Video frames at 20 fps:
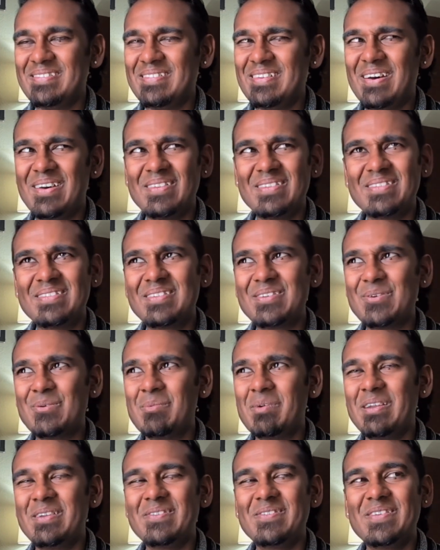not so
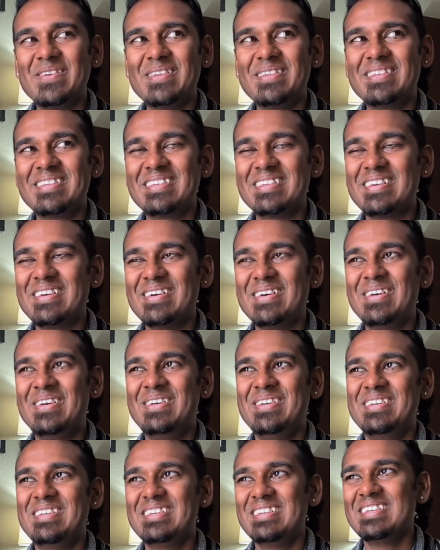benefits.
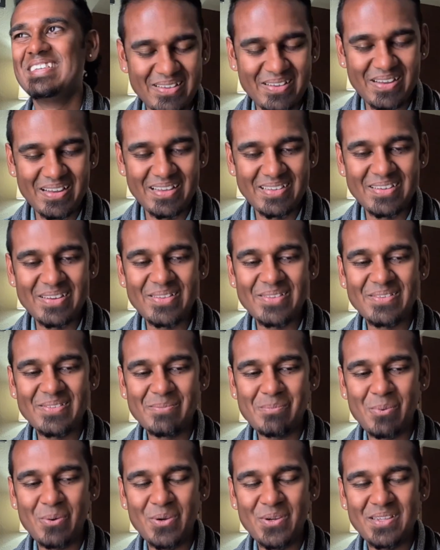Another
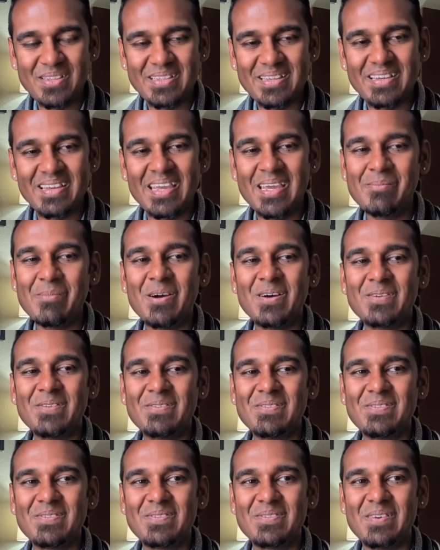point that came out
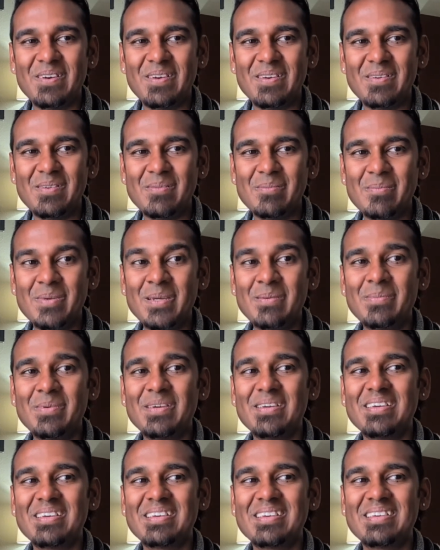of me
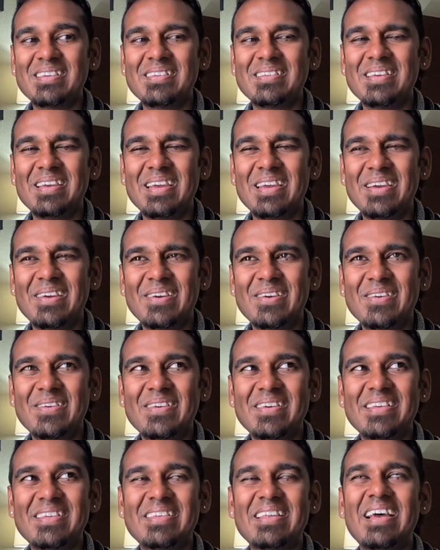being here
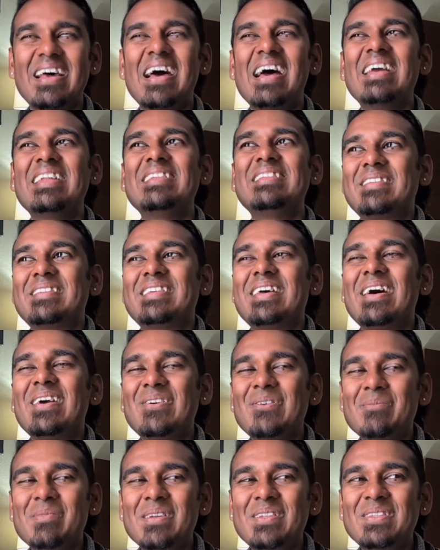is that
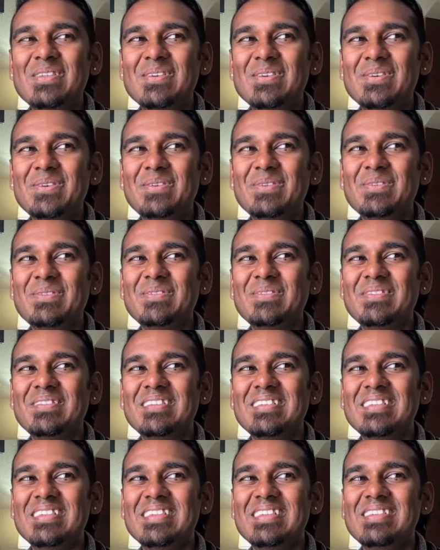Sacramento
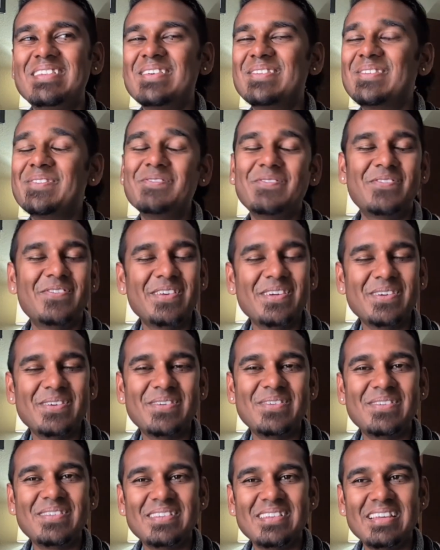doesn't
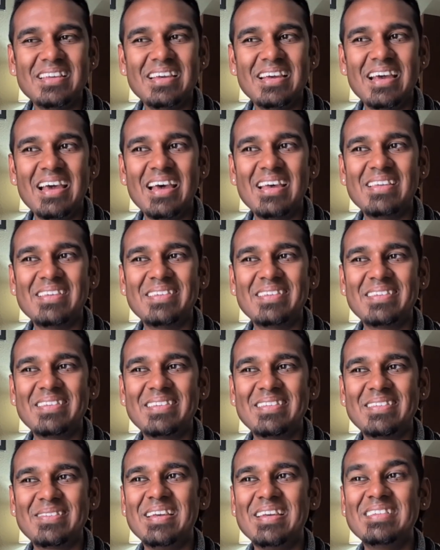feel
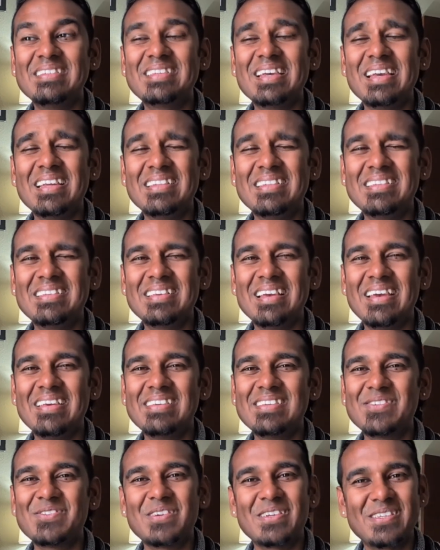as intense as
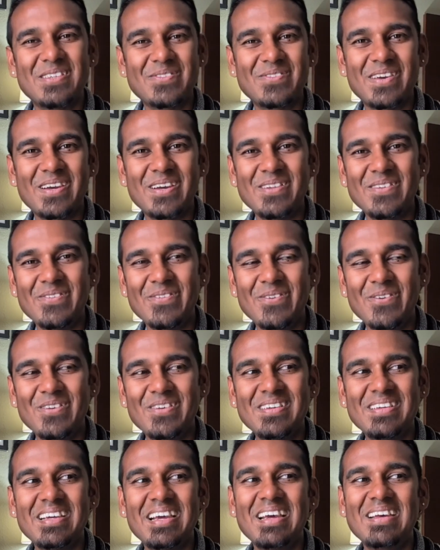the rest of
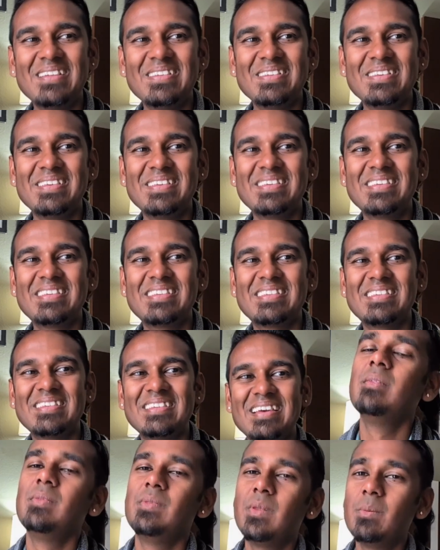California, at least.
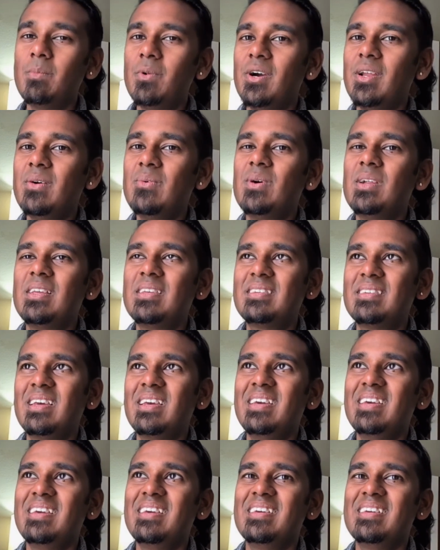The point I want to
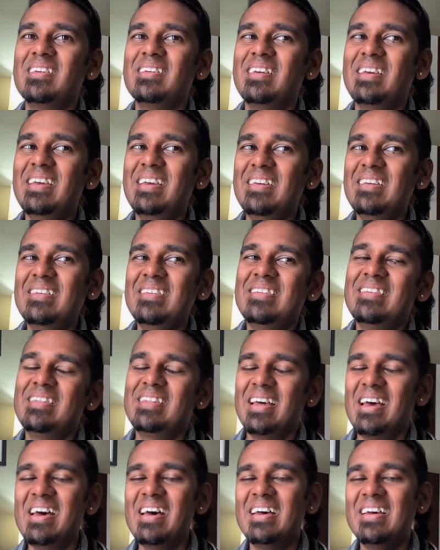say is
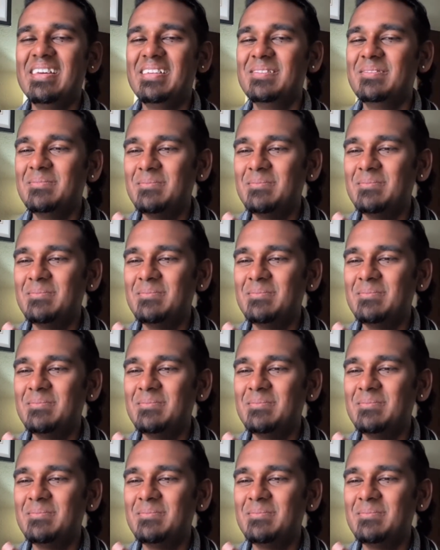that